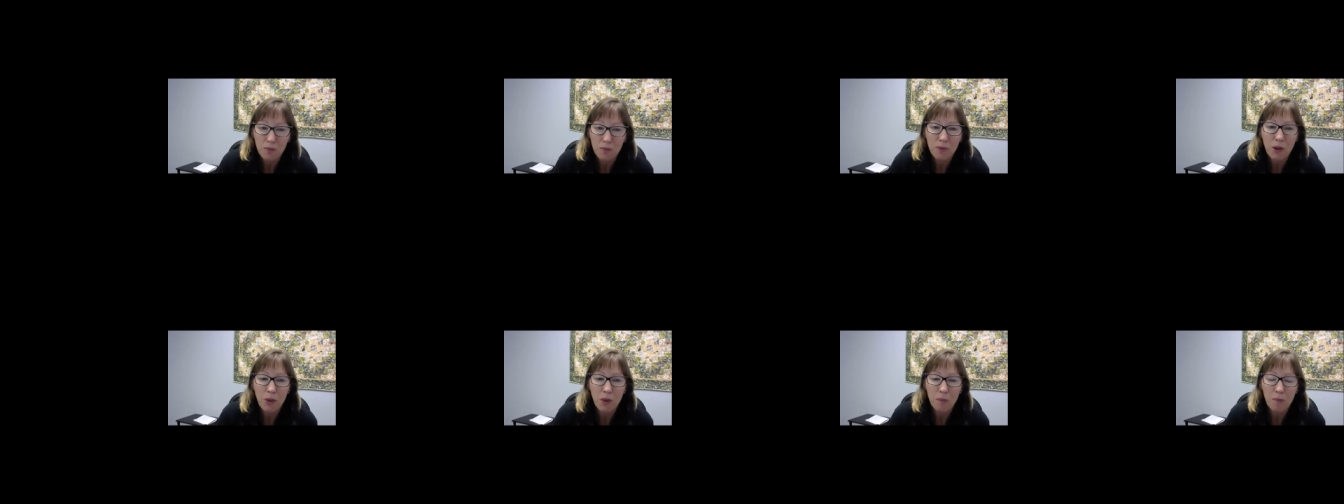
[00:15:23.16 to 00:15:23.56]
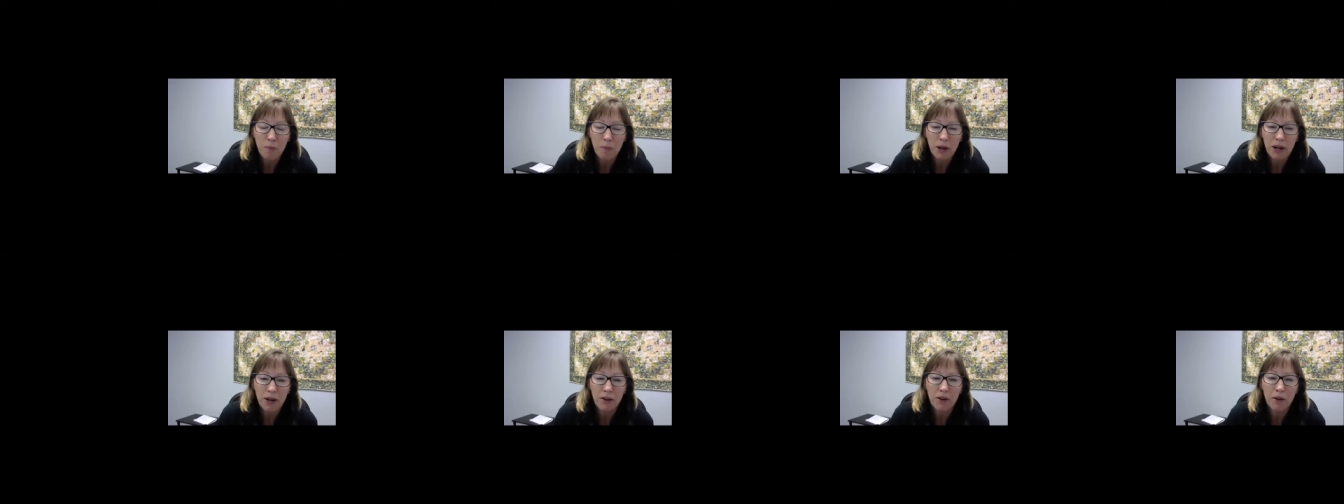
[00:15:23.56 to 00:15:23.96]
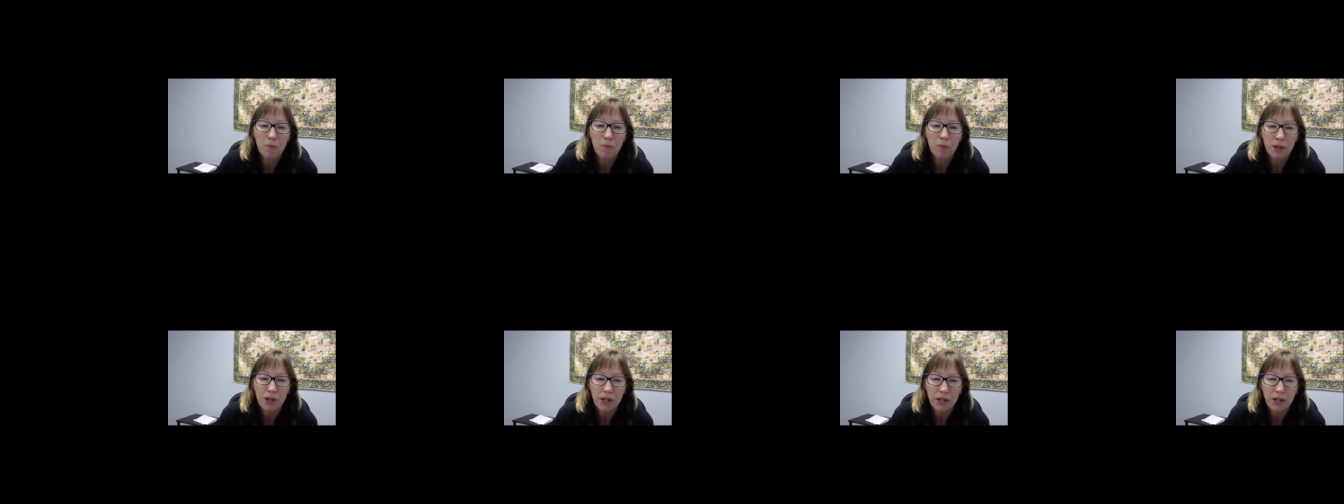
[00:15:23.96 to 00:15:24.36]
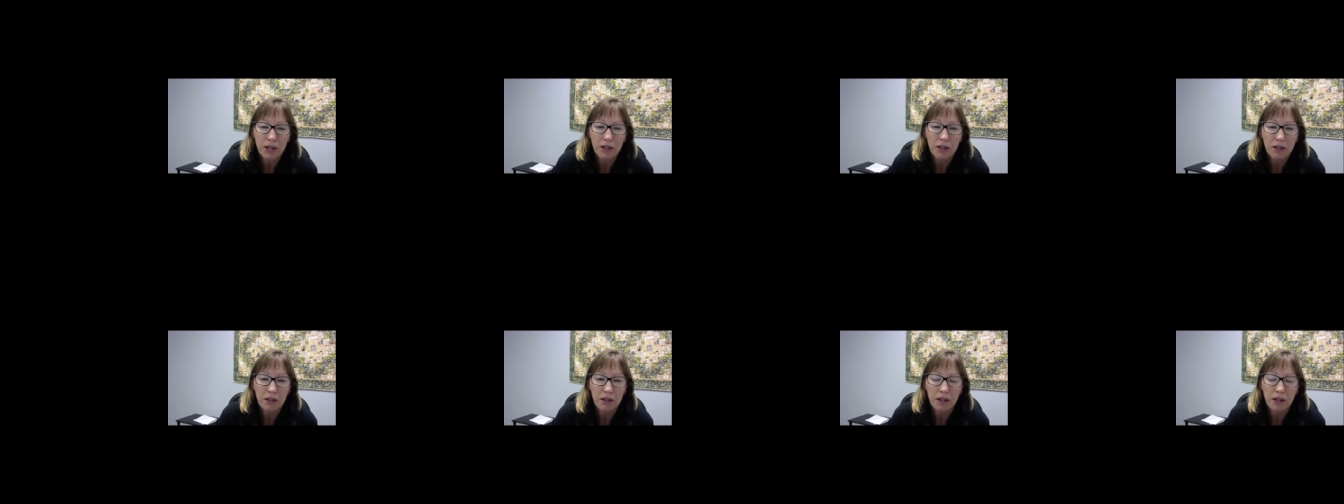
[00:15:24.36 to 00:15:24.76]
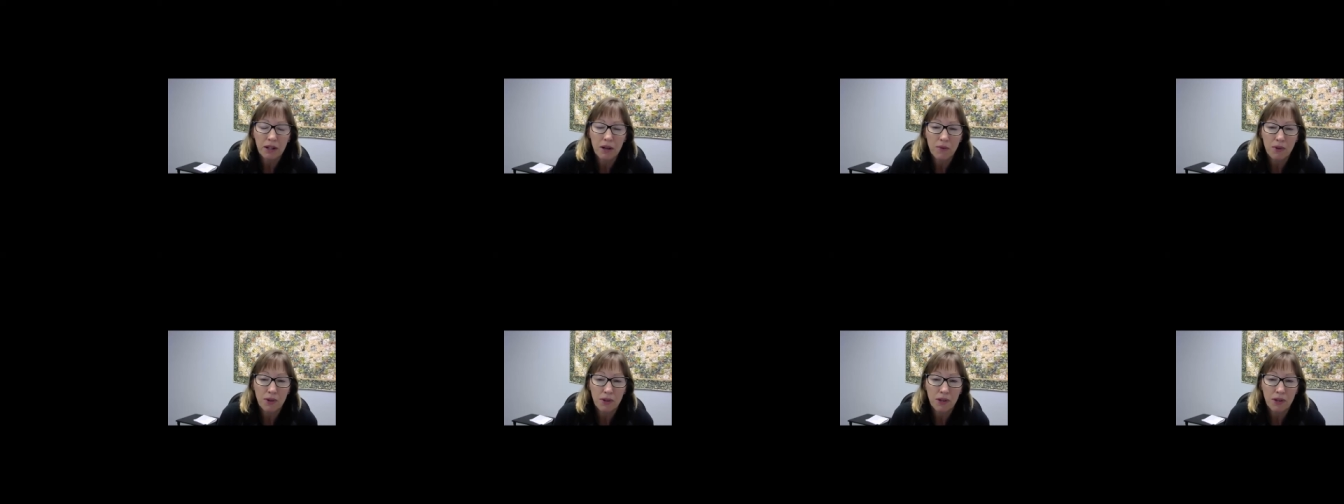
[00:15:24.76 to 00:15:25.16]
about the parent, particularly
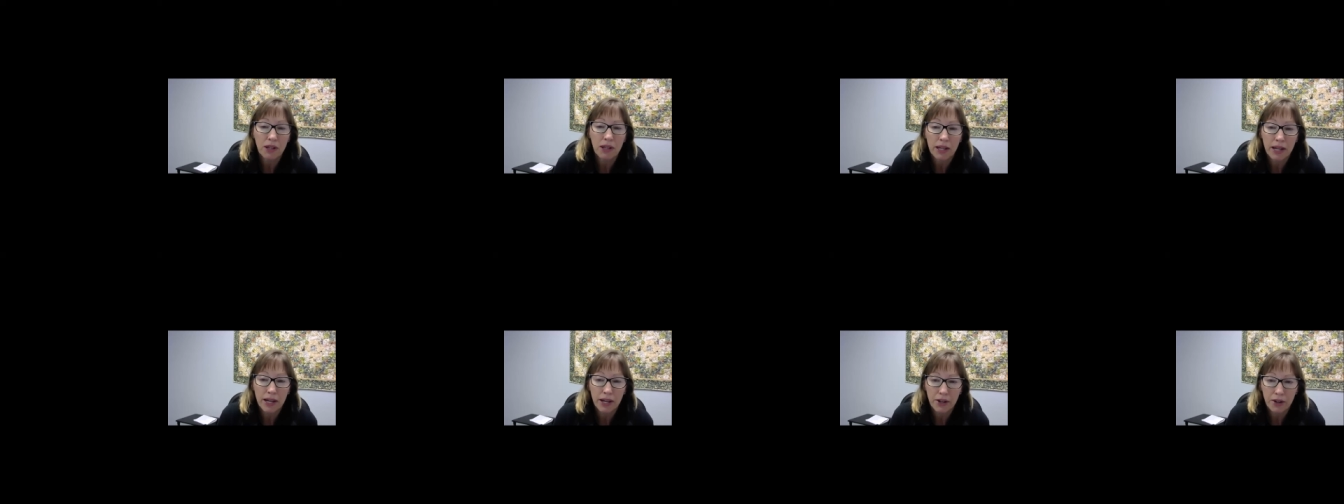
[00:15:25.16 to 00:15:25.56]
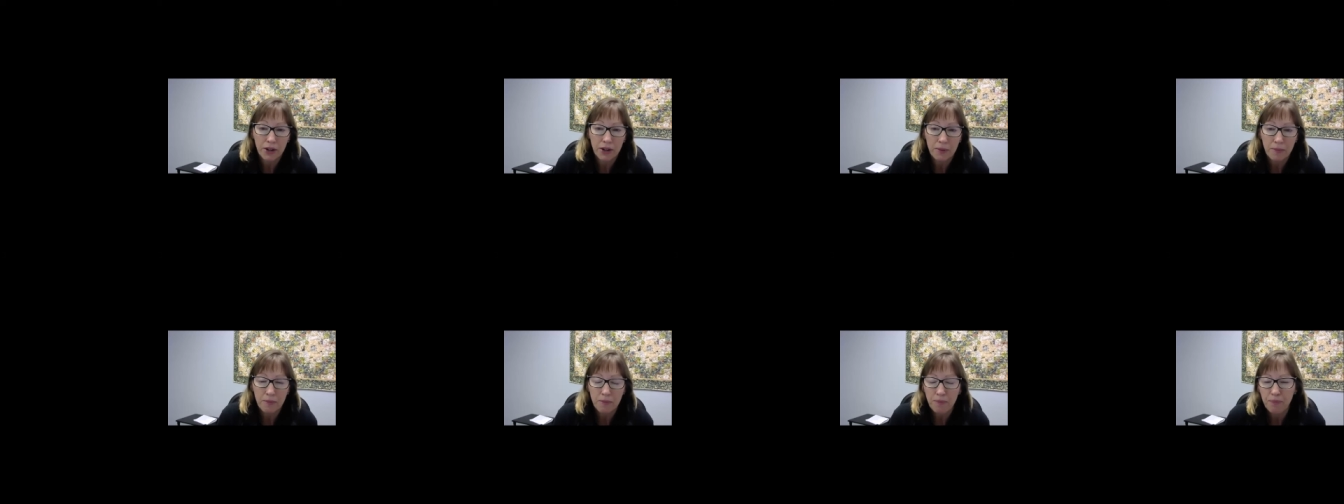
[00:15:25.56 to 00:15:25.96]
if it's a letter,